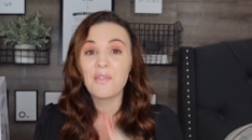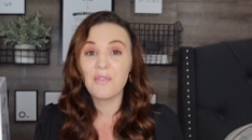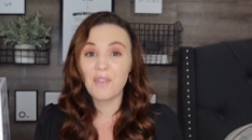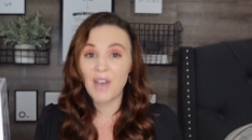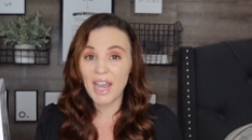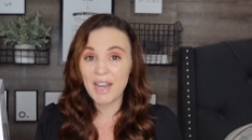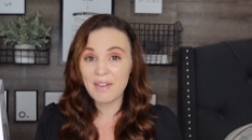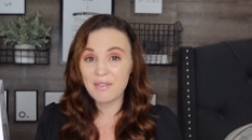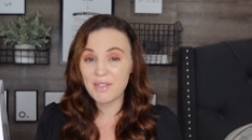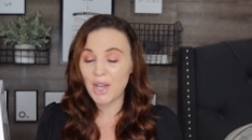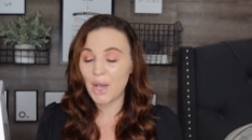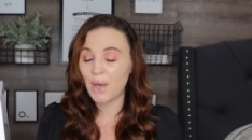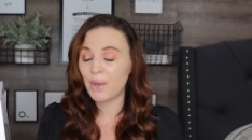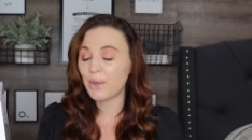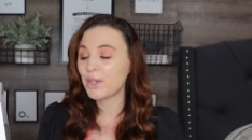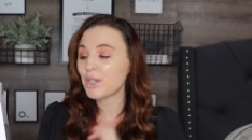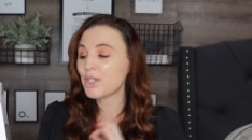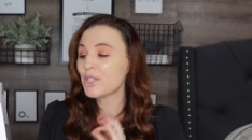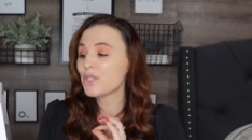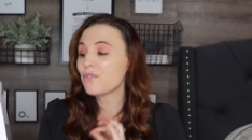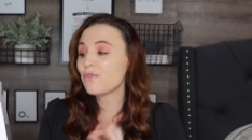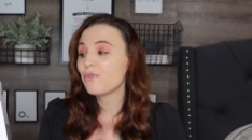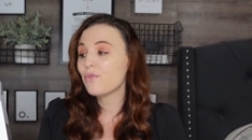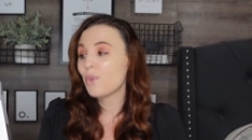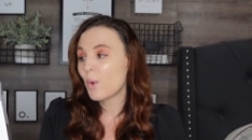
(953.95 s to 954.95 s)

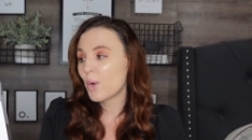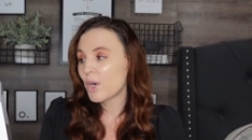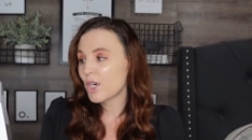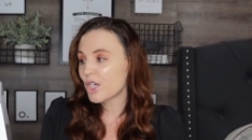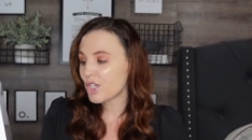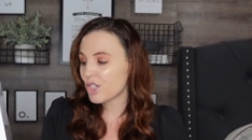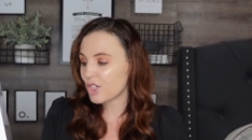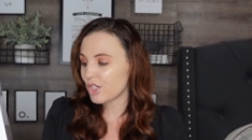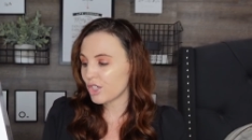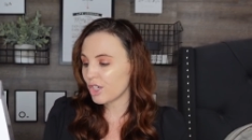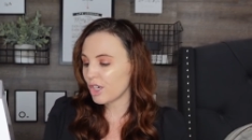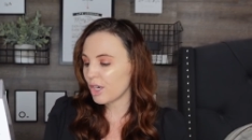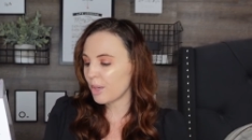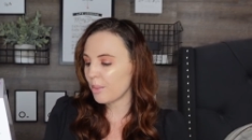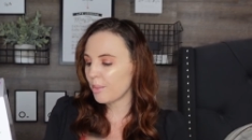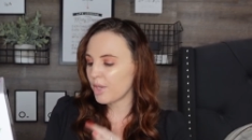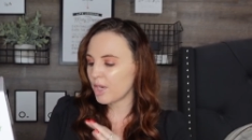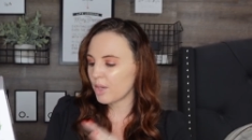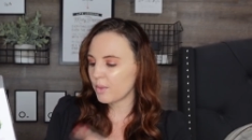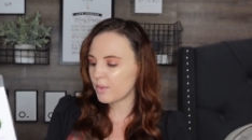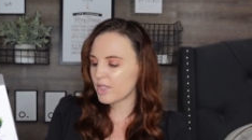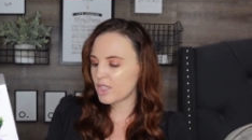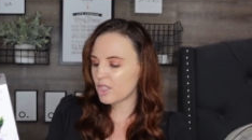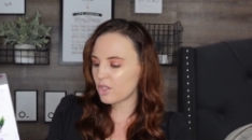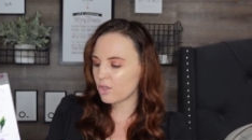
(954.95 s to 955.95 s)
$5 for sure, but
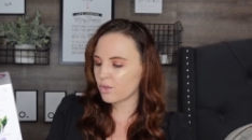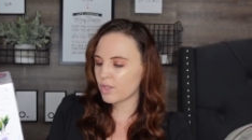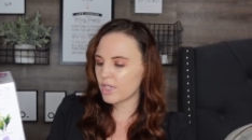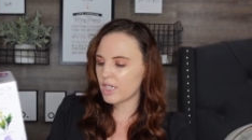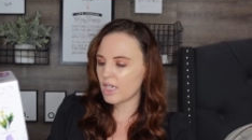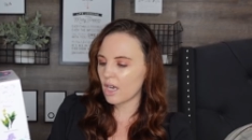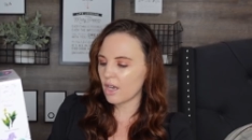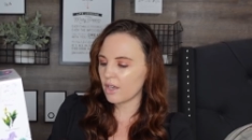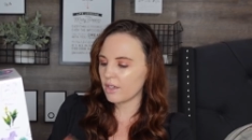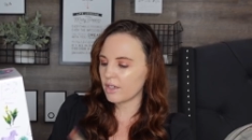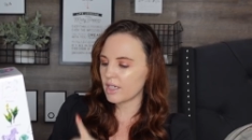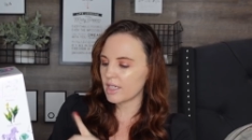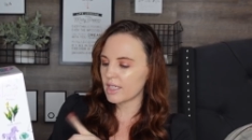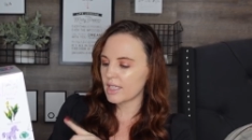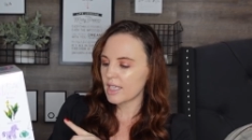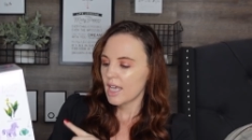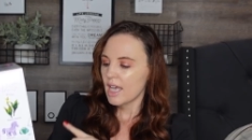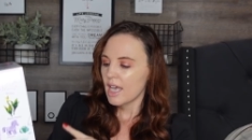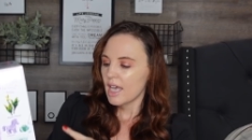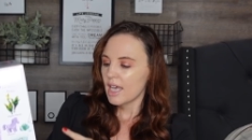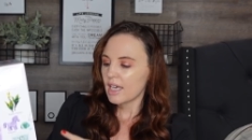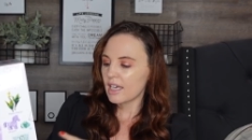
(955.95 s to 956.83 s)
it was $3.